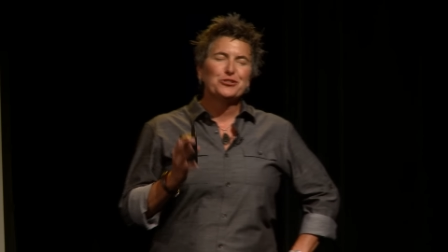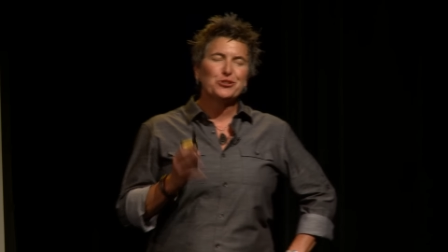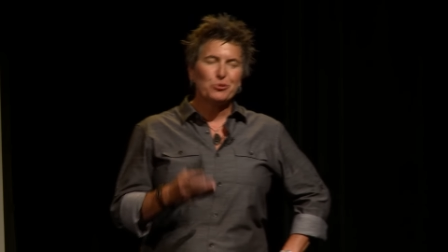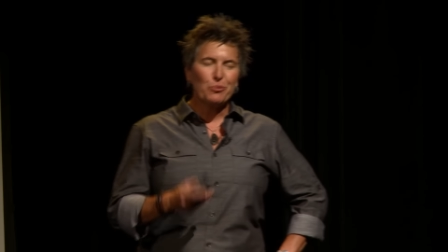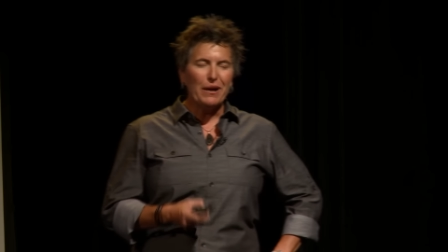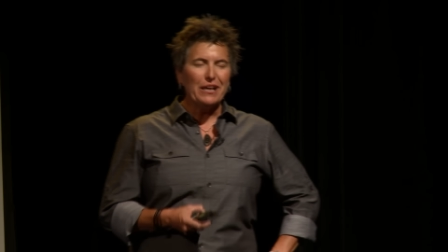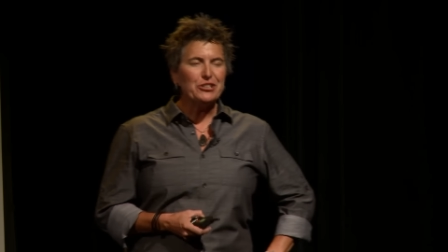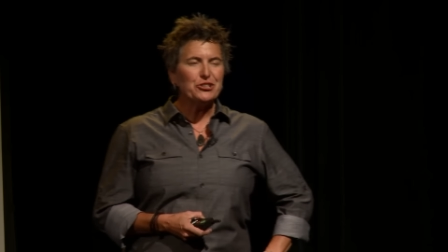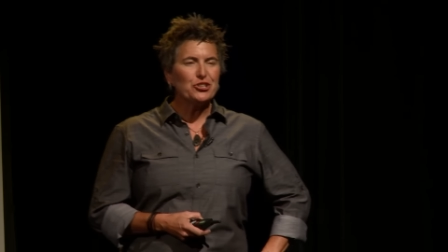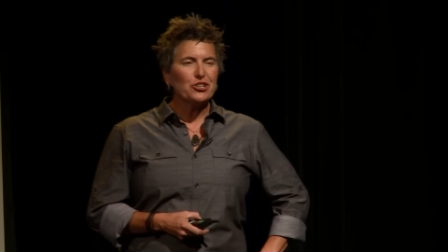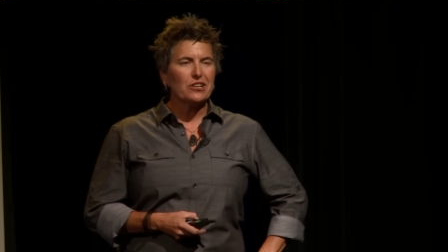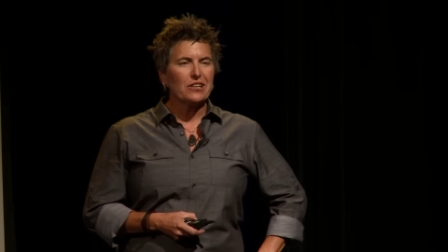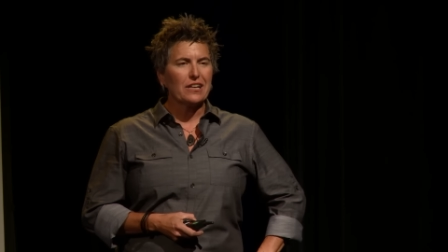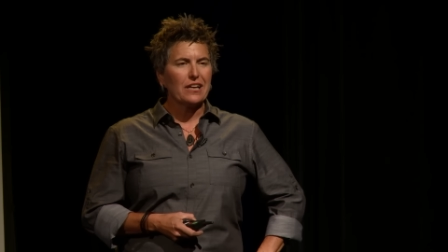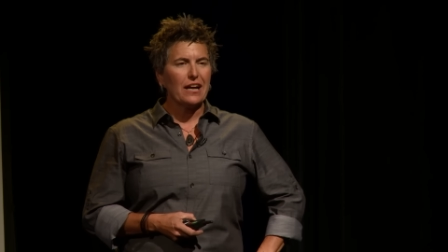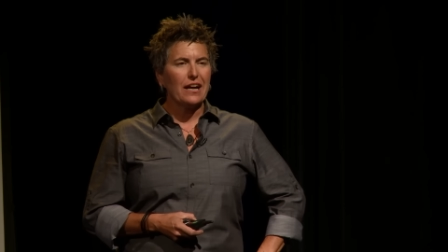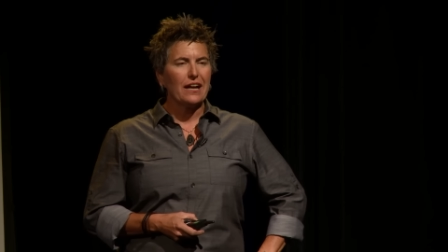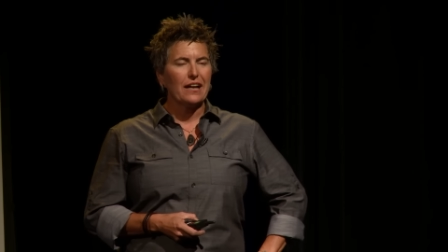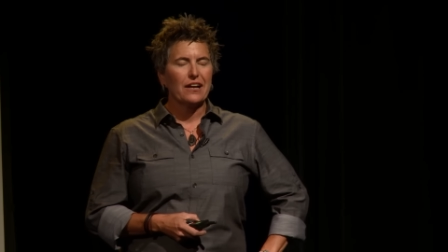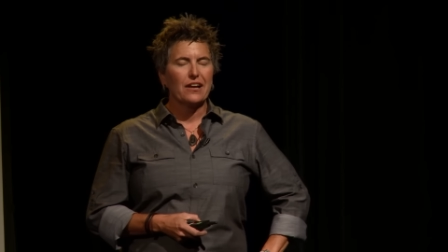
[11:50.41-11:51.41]
sweatshirt
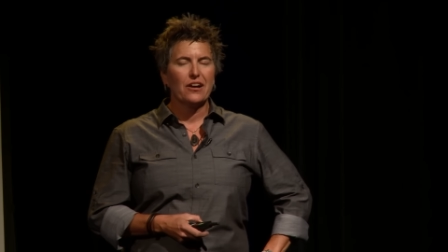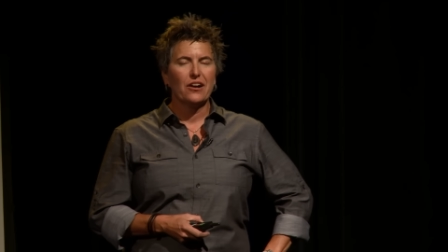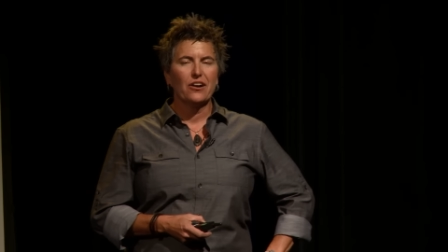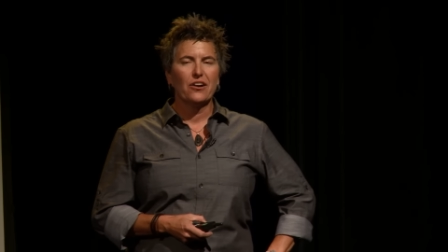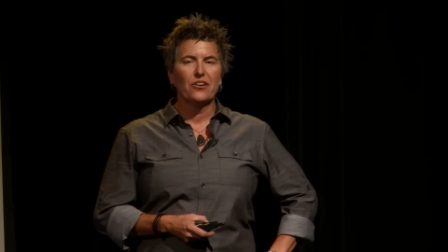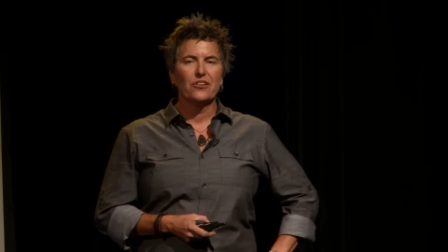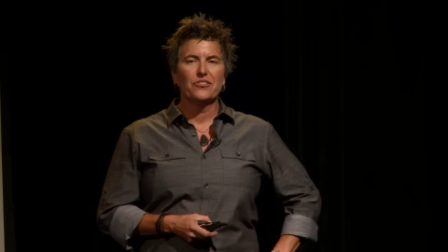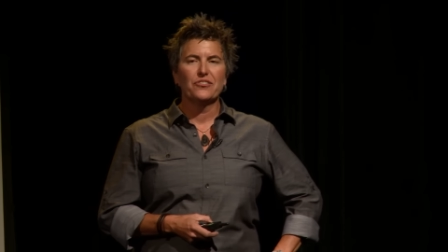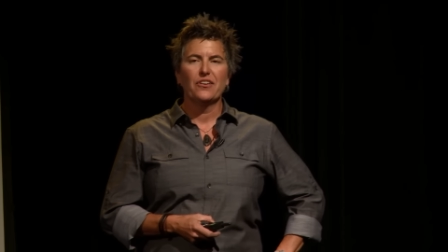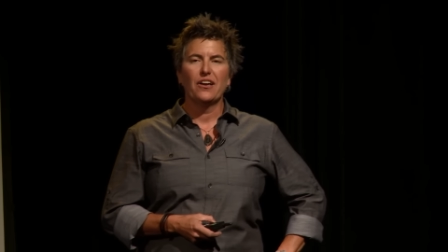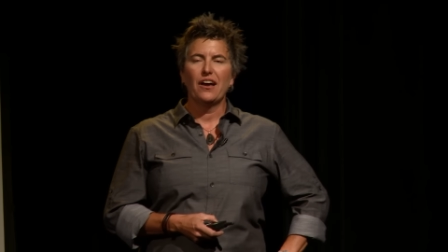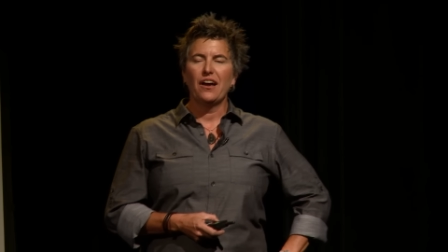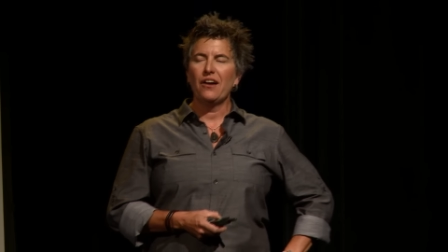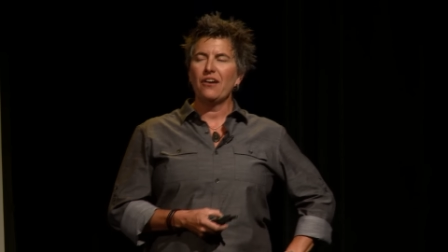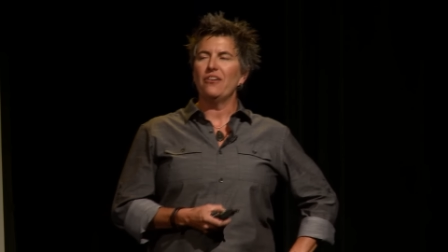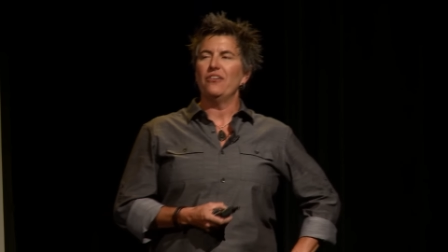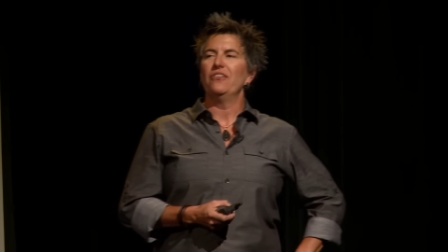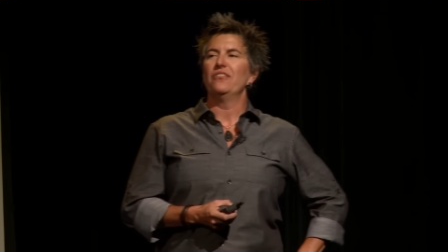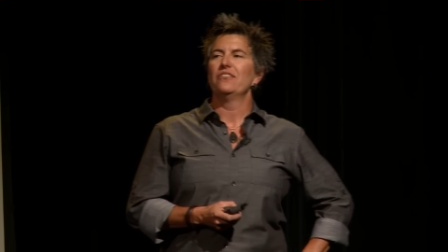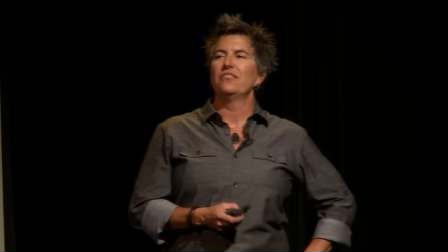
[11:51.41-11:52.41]
guy goes,
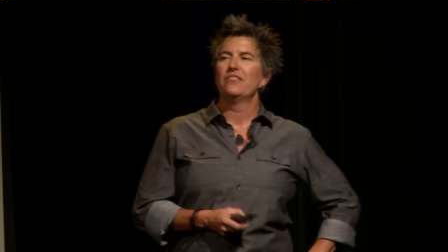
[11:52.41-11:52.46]
oh,